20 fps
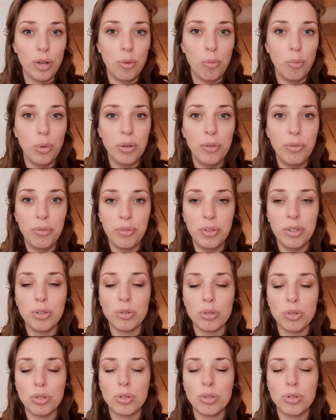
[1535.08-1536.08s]
would feel
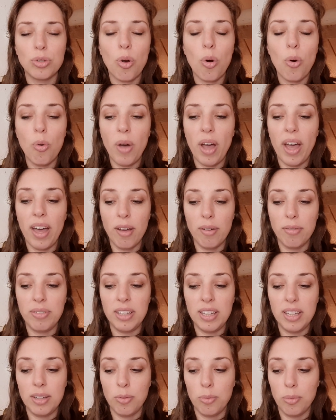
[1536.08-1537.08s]
so
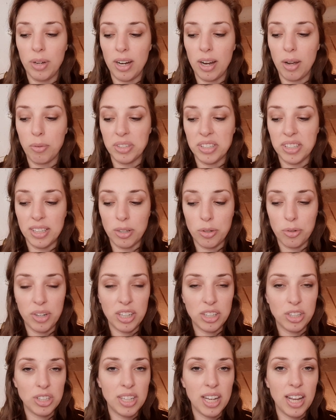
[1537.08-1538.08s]
heavy when I was in a
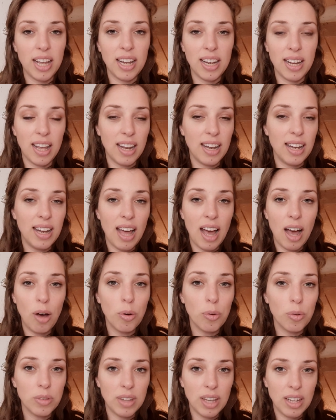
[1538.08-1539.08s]
crash state, and
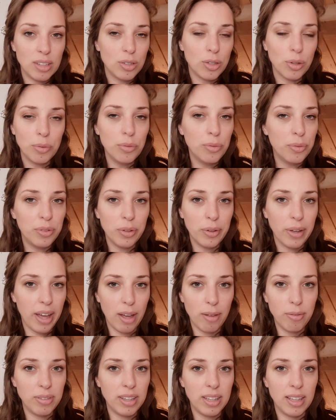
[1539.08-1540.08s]
now they don't feel
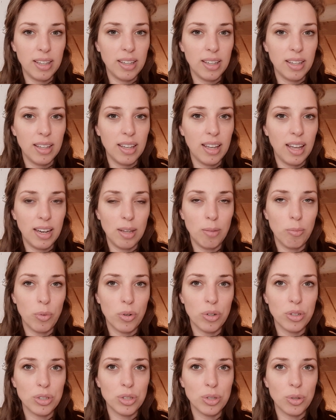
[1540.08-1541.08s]
heavy
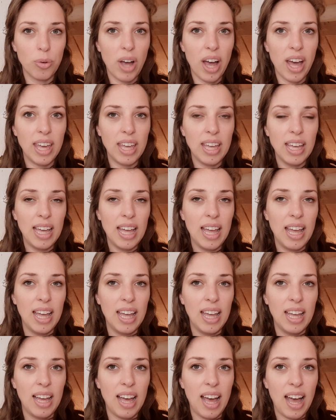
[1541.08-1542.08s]
anymore. So I
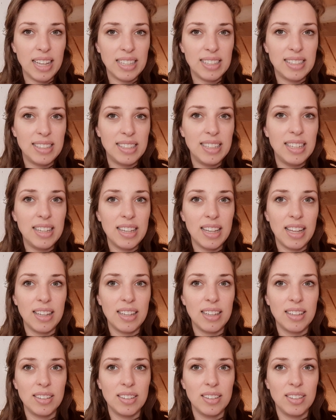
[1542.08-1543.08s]
see that,
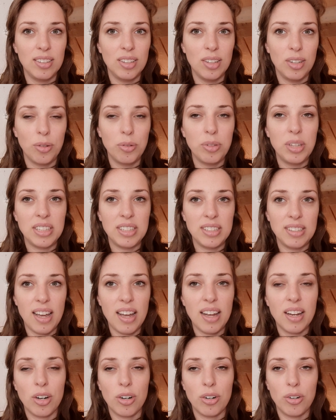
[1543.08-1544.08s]
this is
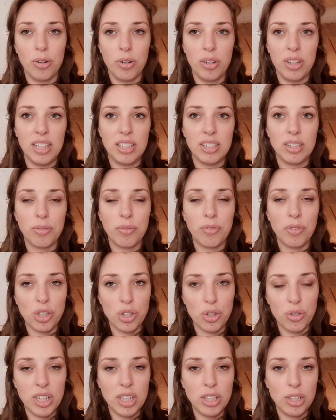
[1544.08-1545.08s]
anger, or this is
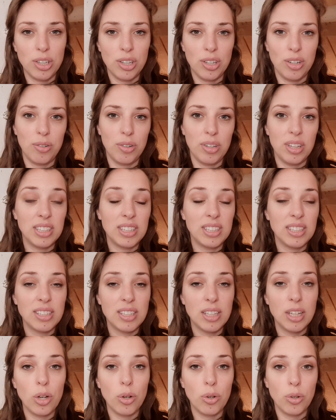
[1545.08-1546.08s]
frustration, or this is
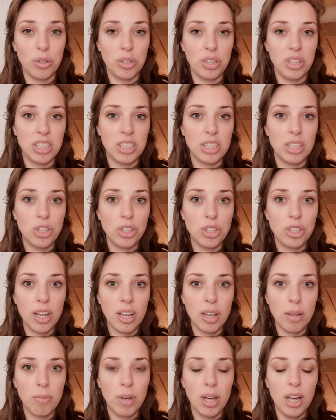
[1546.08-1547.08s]
guilt, and this is
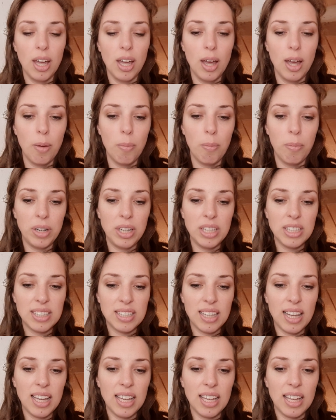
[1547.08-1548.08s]
shame. But it's
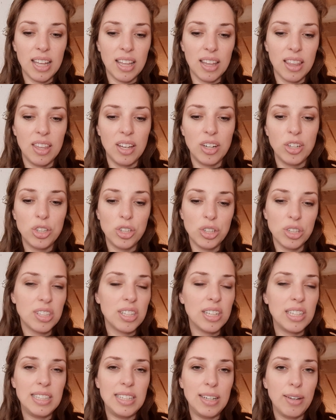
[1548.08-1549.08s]
like they're just
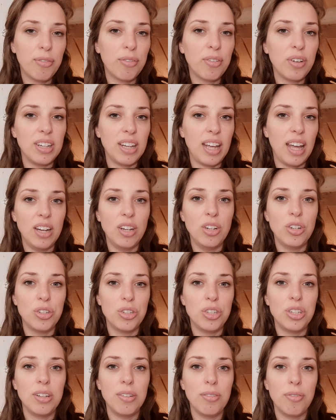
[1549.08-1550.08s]
a different
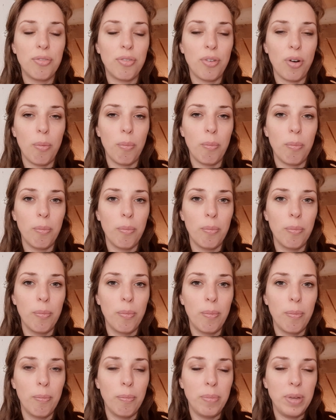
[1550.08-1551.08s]
energy from
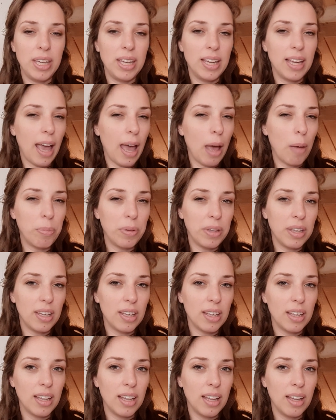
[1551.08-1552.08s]
being
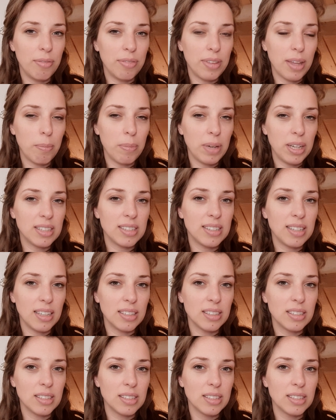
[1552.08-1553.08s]
happy, if that makes
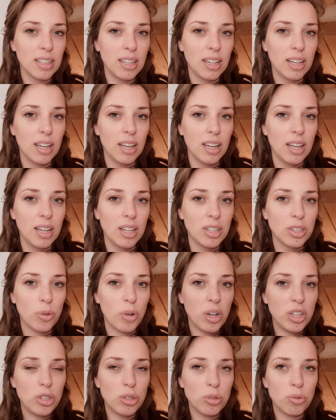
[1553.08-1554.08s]
sense. So
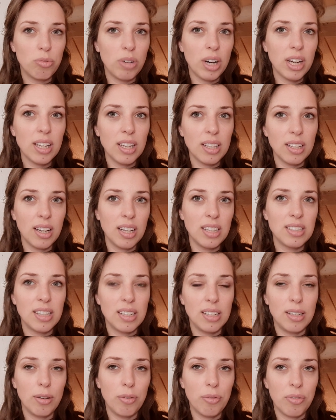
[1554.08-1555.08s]
I just recognize the
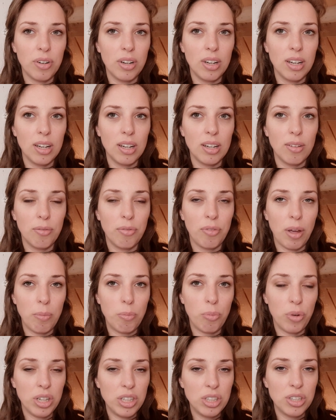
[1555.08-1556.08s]
different
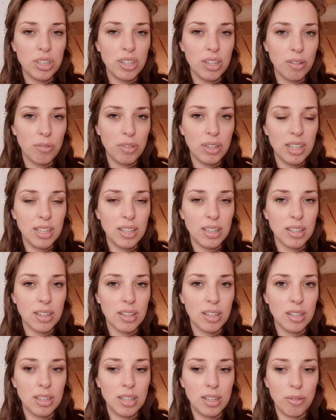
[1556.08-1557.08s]
vibration of it,
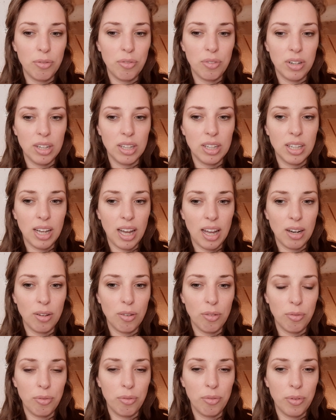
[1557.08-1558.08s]
the different kind
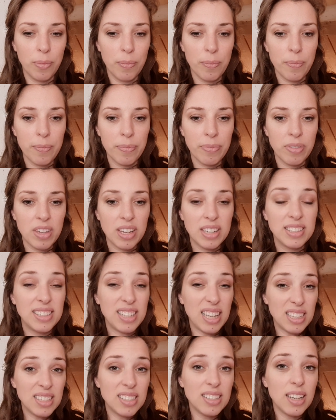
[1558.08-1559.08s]
of
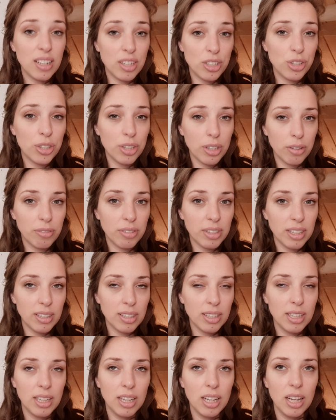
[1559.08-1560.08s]
sensation of it.
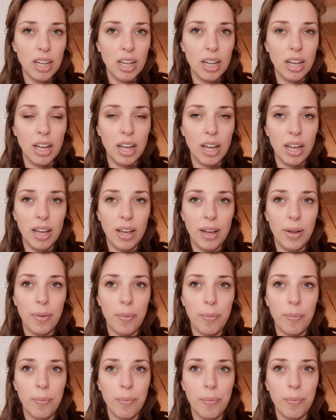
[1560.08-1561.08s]

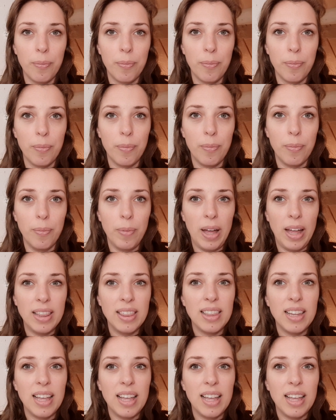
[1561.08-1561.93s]
Um, and